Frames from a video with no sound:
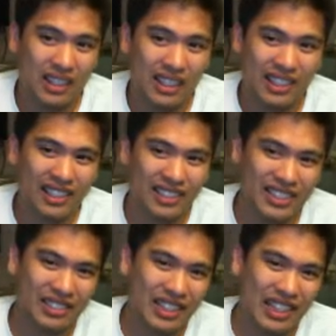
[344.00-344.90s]
he
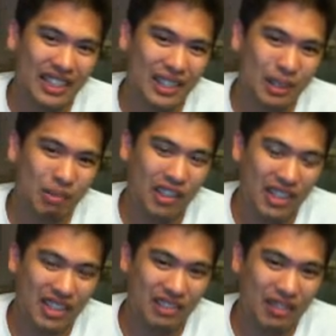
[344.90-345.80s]
calls out Anthony
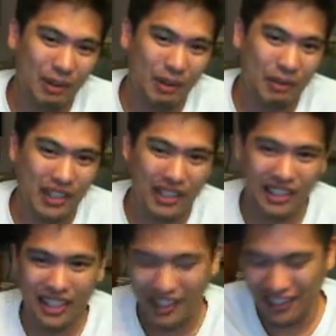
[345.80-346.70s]
Perosh and Fabio
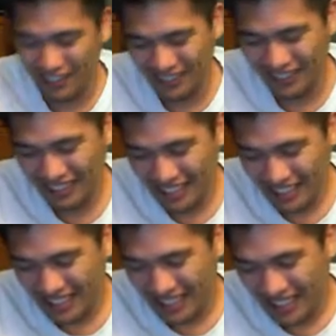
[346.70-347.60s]
Maldonado.
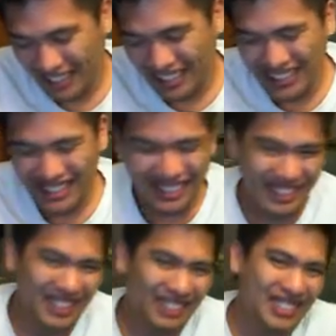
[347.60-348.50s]
I
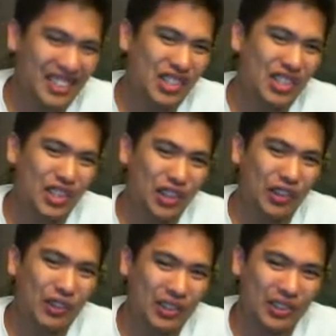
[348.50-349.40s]
think that was a
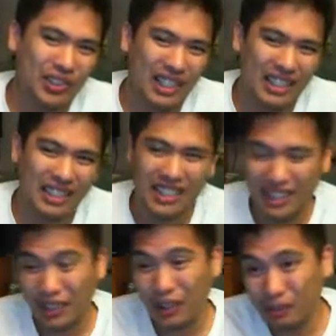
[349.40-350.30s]
joke. I
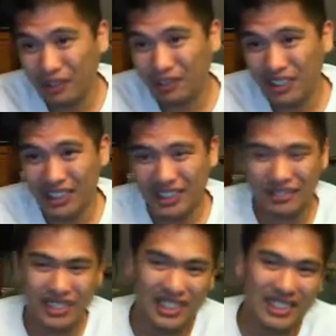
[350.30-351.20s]
kind of hope it
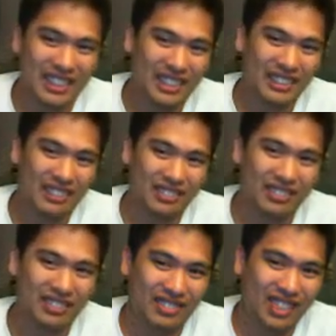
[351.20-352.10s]
was, because he should
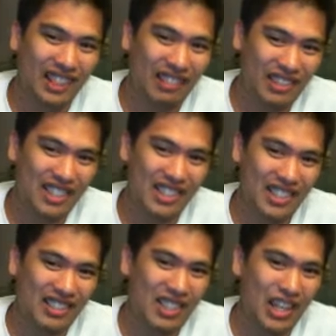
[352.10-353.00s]
lay waste
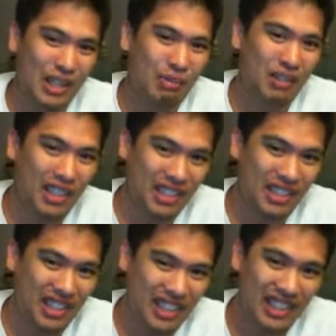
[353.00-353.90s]
to those guys pretty
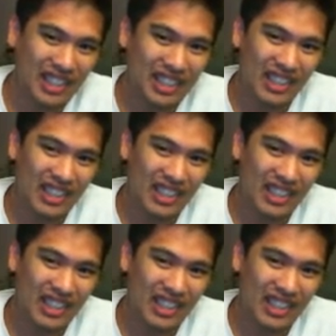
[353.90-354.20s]
easily.